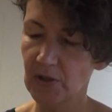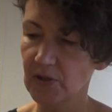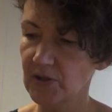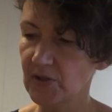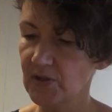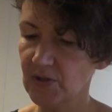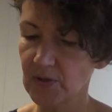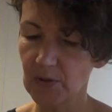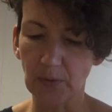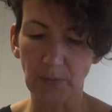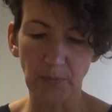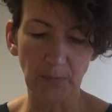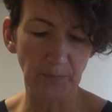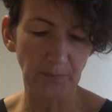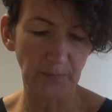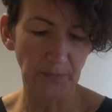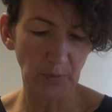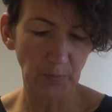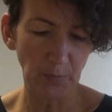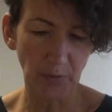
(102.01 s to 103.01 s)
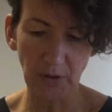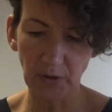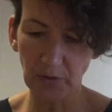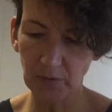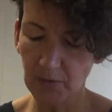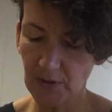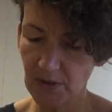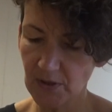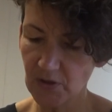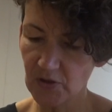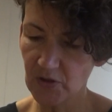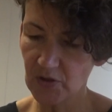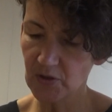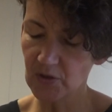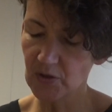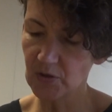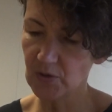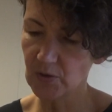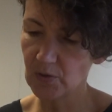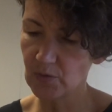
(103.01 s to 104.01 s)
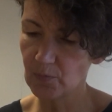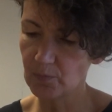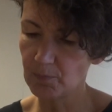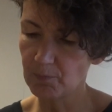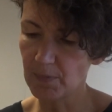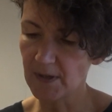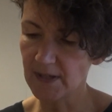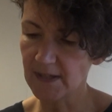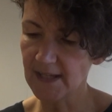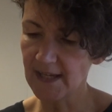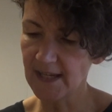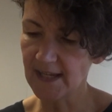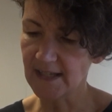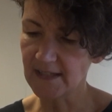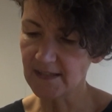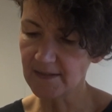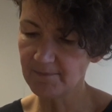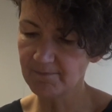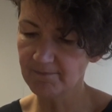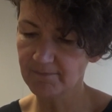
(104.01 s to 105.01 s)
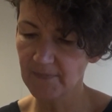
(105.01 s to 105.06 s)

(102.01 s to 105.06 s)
so we're going to begin